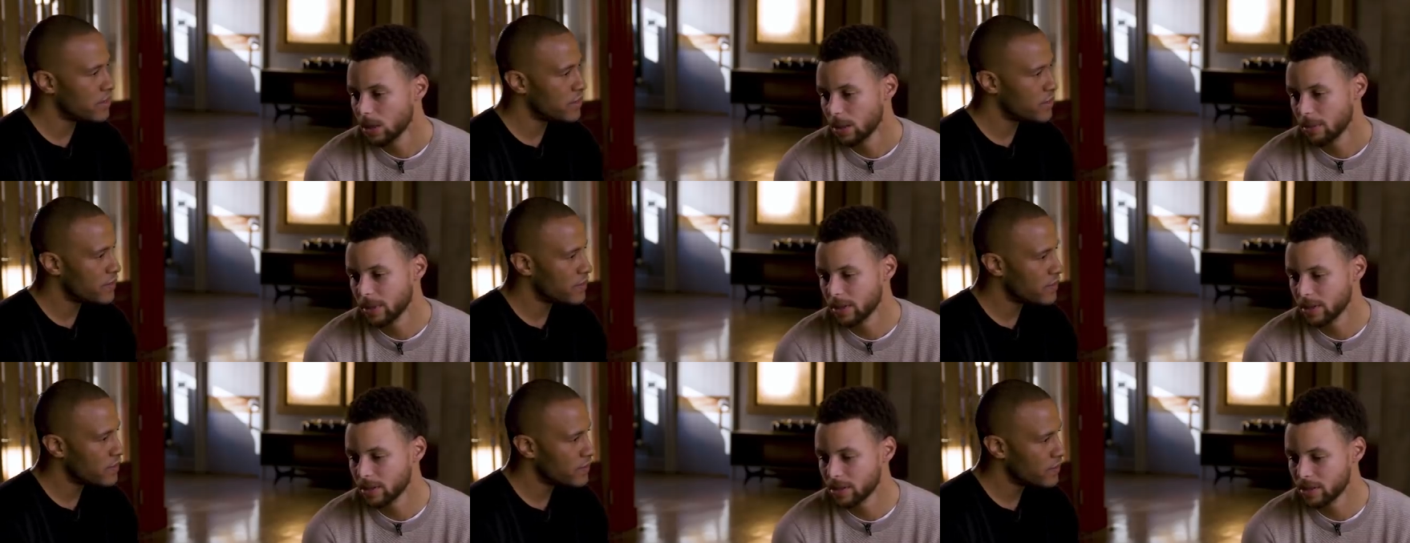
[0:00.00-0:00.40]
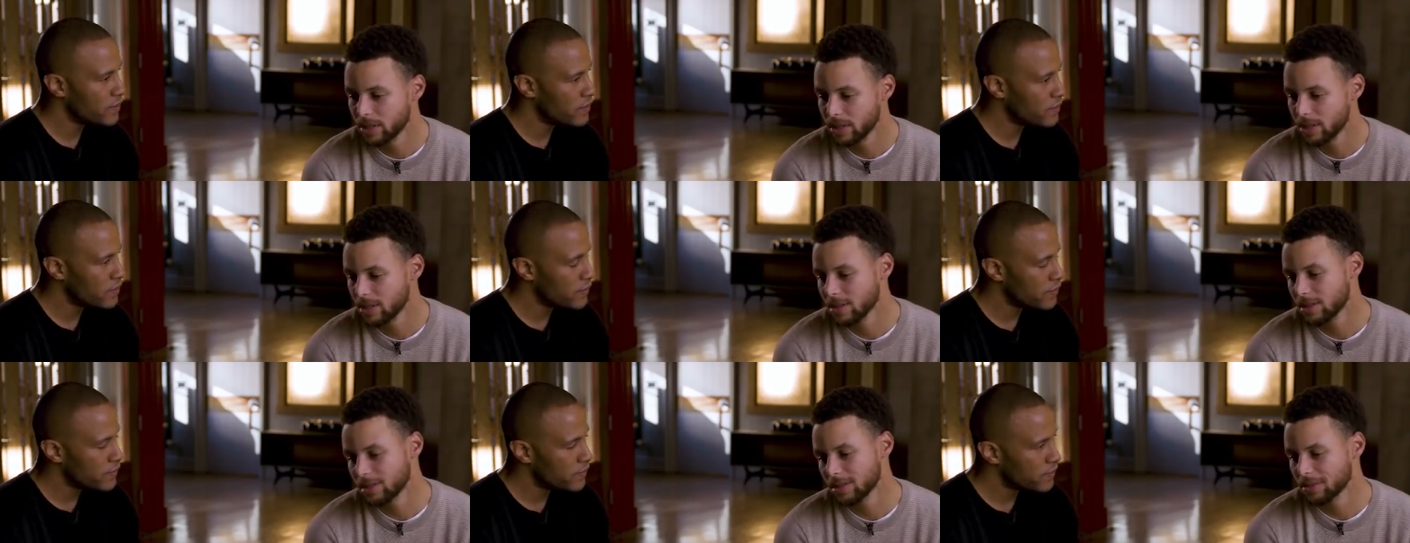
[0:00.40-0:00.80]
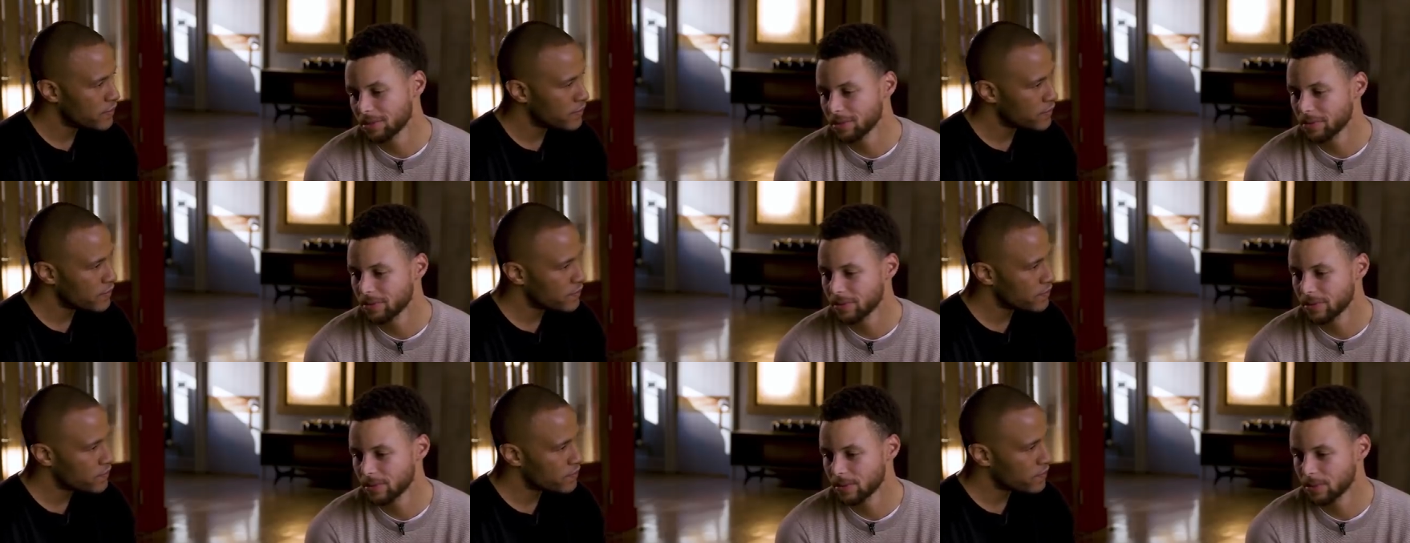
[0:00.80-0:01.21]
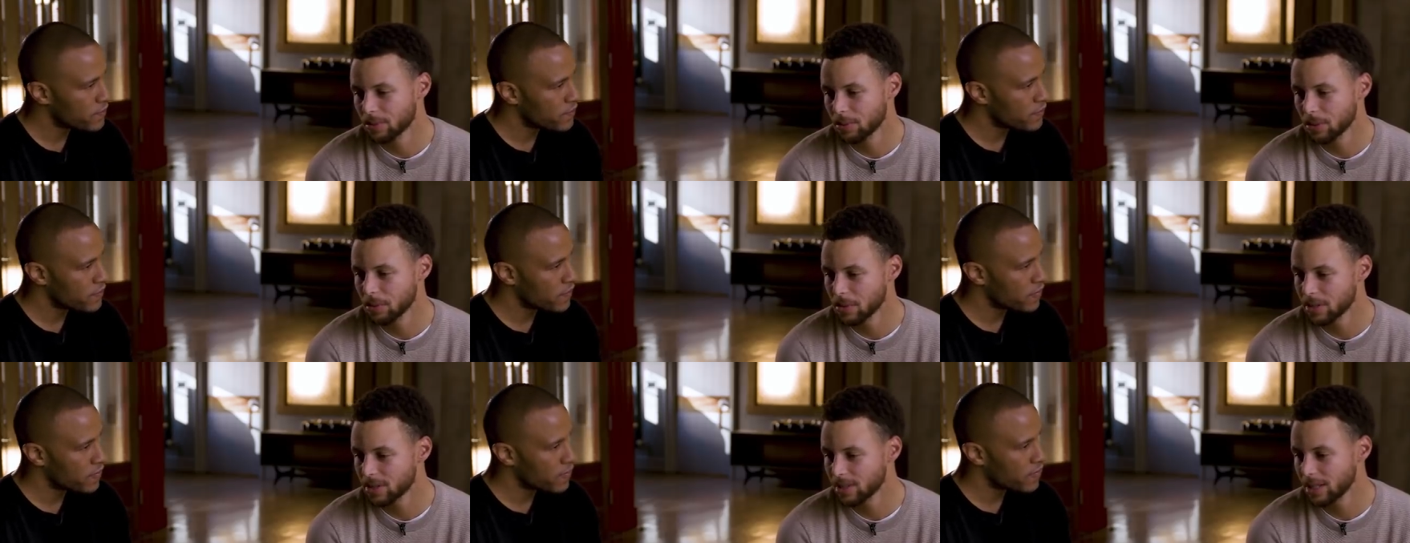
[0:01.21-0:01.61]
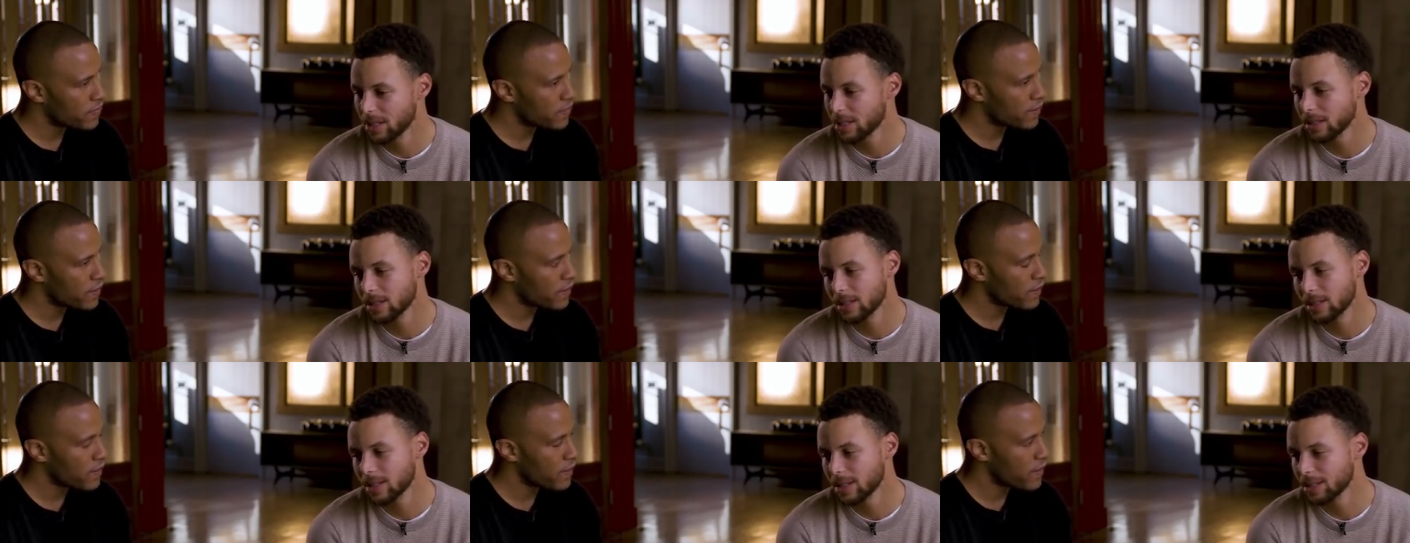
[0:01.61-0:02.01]
Speaker 1: I mean, the genesis of pretty much
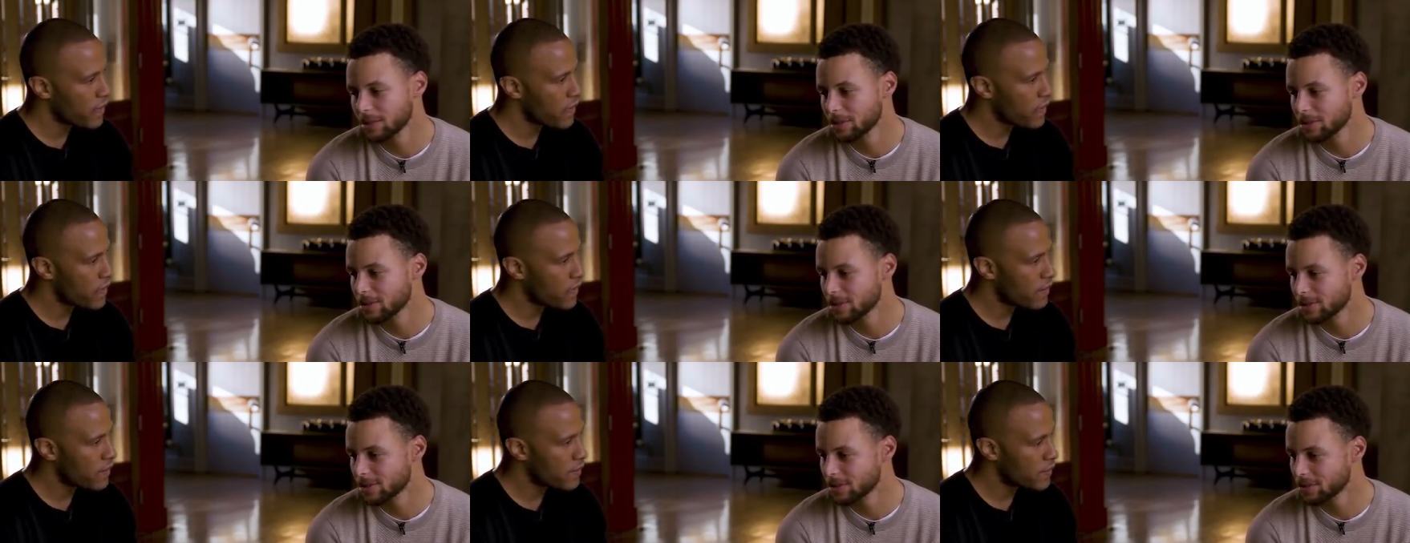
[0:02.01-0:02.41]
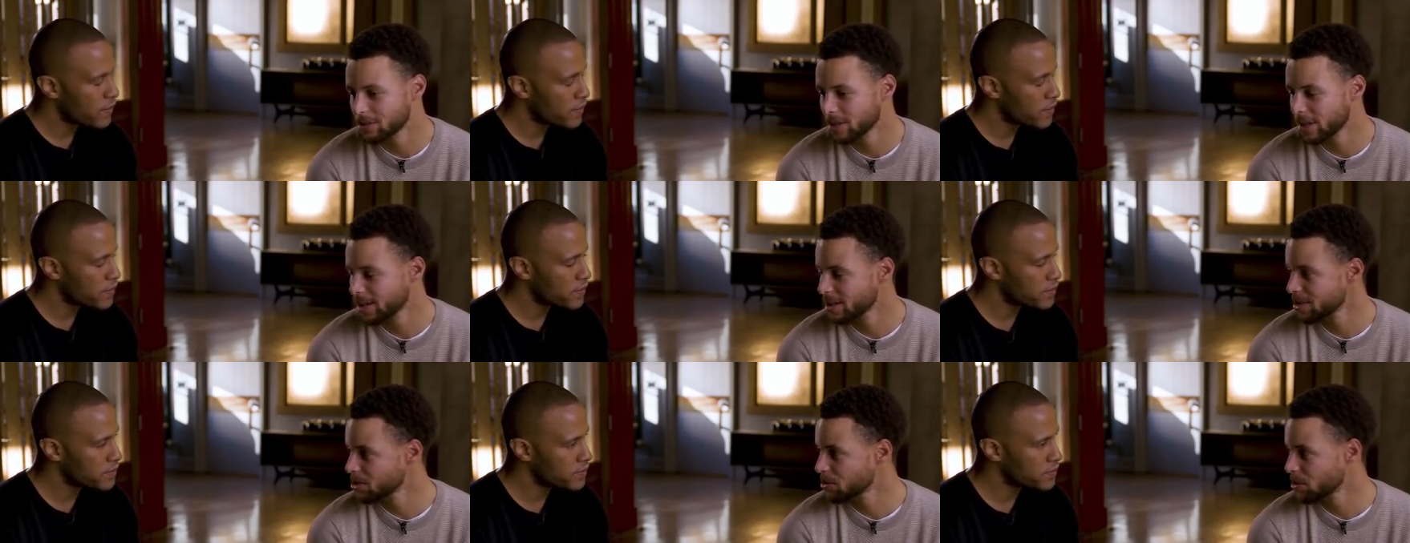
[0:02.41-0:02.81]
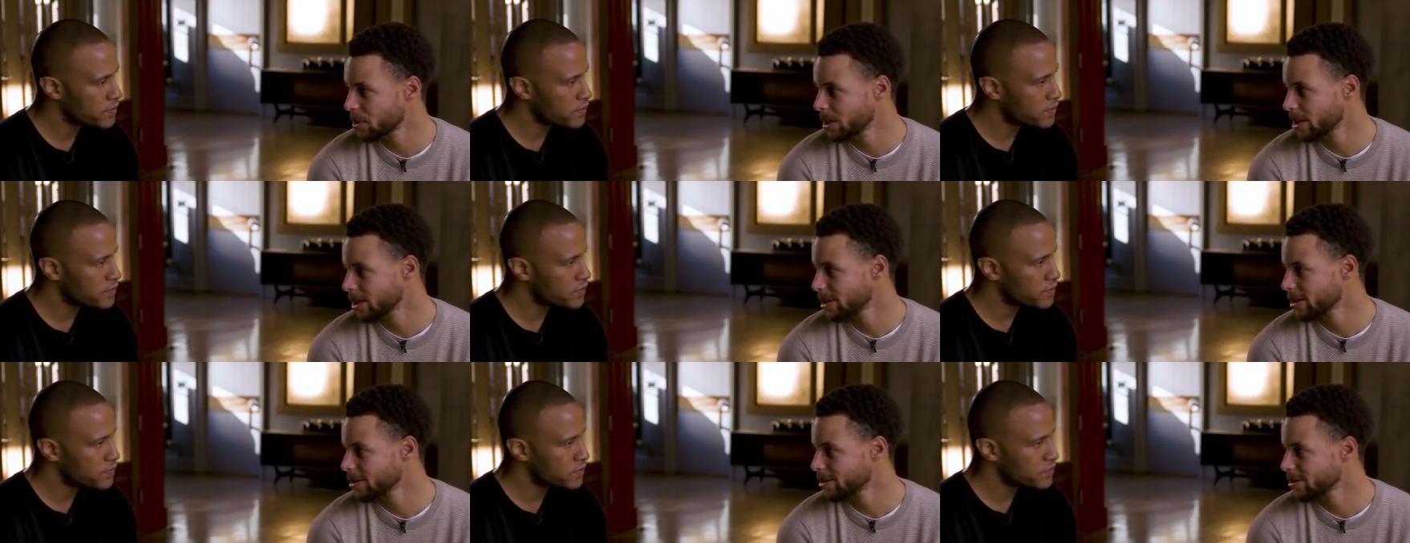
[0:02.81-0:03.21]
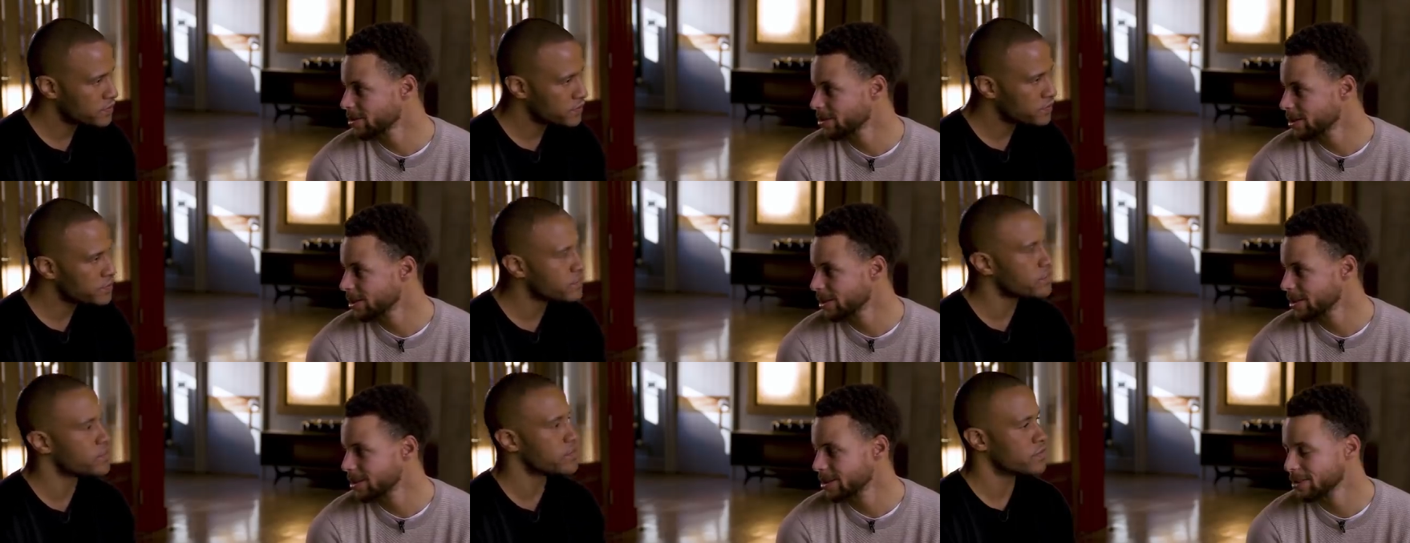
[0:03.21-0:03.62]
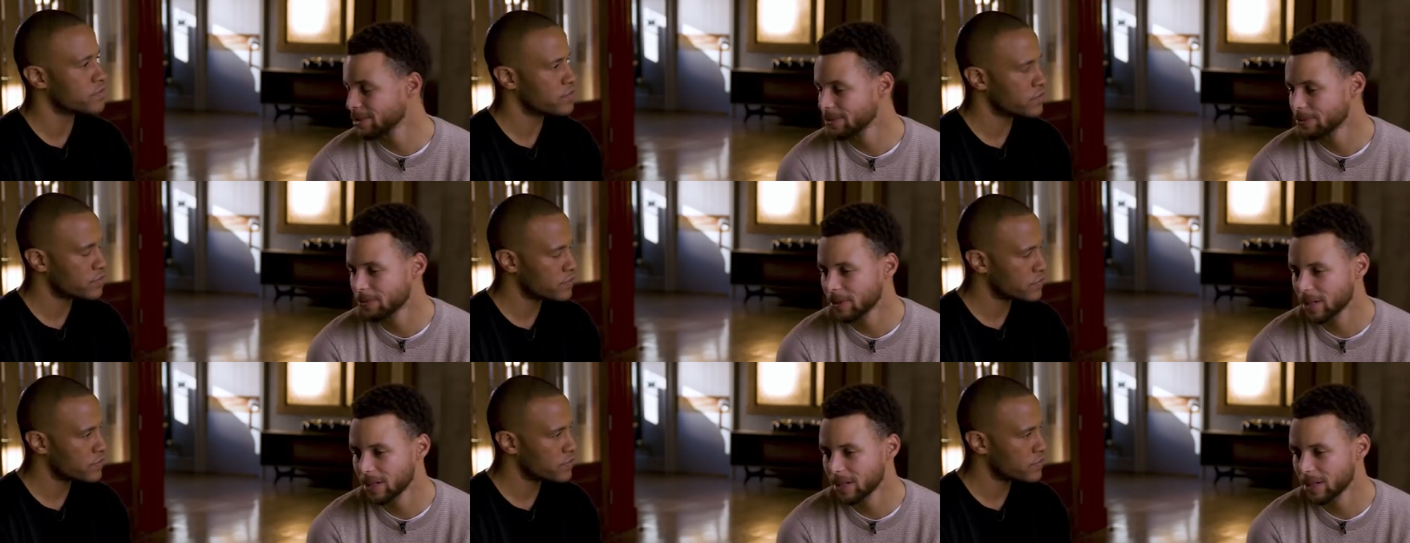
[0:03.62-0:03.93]
anything I do is to try to inspire and mm-hmm.